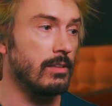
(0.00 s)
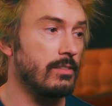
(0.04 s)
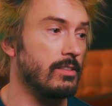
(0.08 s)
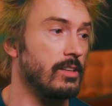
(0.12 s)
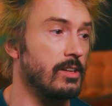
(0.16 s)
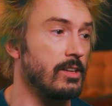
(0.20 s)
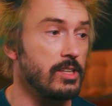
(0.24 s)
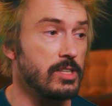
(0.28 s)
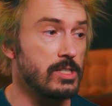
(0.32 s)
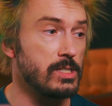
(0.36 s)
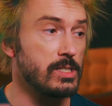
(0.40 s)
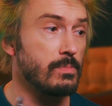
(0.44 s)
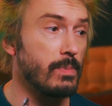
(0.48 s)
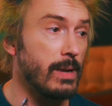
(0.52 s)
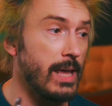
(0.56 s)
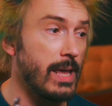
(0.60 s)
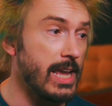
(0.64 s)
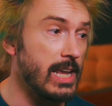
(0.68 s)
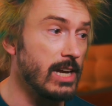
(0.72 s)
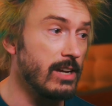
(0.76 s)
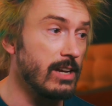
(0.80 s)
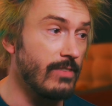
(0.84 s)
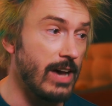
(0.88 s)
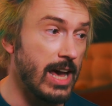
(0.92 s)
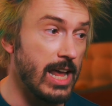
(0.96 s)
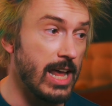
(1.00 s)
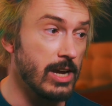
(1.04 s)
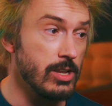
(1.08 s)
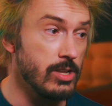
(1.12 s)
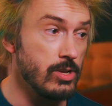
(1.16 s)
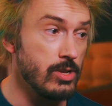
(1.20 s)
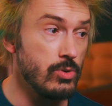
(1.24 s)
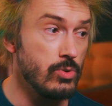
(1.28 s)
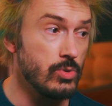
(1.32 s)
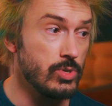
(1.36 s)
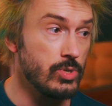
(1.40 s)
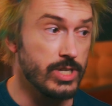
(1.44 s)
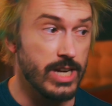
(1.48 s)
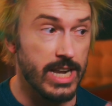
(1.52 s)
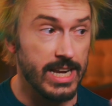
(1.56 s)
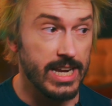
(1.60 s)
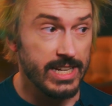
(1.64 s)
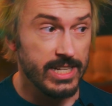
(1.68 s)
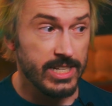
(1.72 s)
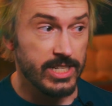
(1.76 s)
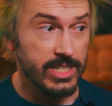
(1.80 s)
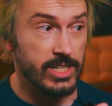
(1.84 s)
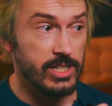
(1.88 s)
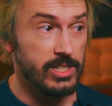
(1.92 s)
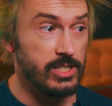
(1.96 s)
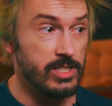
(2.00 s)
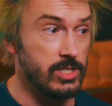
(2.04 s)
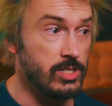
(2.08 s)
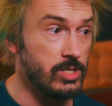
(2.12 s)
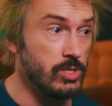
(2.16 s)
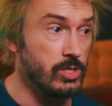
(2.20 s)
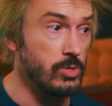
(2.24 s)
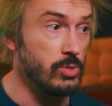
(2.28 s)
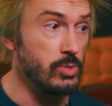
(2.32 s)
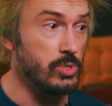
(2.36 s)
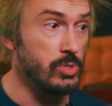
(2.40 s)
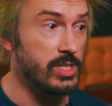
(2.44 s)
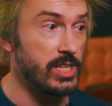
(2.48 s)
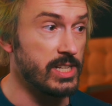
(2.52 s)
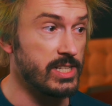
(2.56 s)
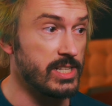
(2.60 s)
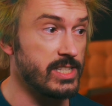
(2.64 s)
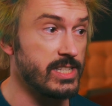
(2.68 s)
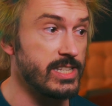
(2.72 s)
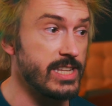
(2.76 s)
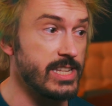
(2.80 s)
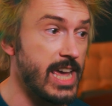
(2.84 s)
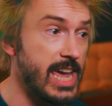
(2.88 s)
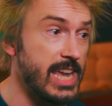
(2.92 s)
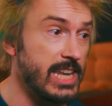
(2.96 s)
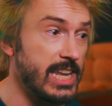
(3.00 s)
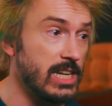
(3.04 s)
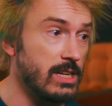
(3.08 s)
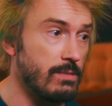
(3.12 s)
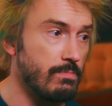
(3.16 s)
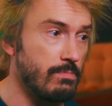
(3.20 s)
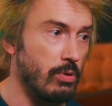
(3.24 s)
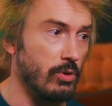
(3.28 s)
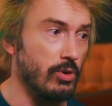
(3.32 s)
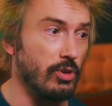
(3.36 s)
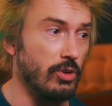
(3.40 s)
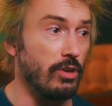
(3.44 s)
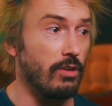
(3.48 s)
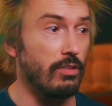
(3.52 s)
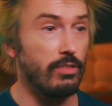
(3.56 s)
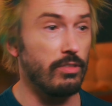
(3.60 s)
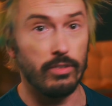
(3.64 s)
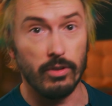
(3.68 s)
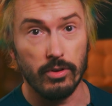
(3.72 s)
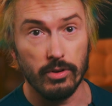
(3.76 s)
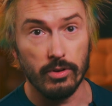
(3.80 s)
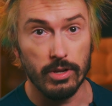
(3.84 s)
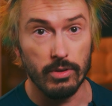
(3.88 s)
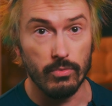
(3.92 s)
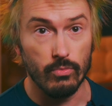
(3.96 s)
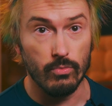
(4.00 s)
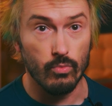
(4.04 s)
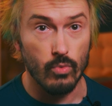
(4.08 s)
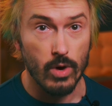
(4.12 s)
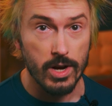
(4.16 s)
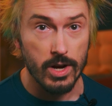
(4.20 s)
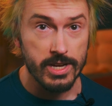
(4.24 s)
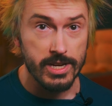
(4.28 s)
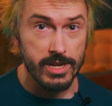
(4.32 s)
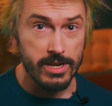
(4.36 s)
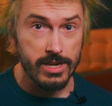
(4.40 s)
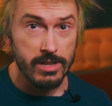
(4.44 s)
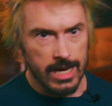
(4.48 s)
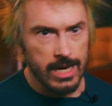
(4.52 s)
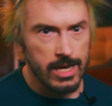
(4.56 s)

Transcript: the displayed value changes to 68.31,